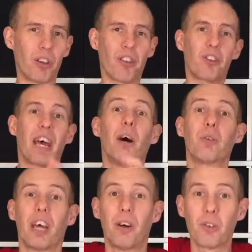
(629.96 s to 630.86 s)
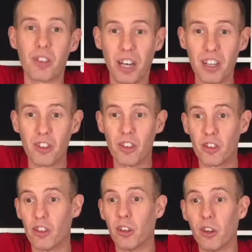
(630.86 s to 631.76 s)
of the telltale signs is
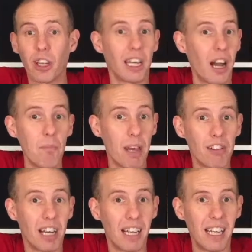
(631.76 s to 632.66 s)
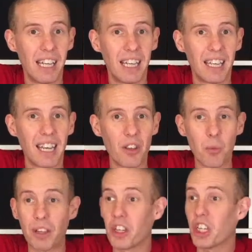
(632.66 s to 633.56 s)
you're looking at a mirror is
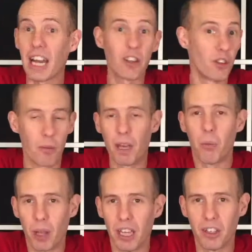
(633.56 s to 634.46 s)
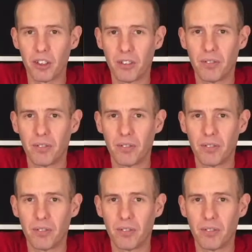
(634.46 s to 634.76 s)
when the shadow's a bit weird.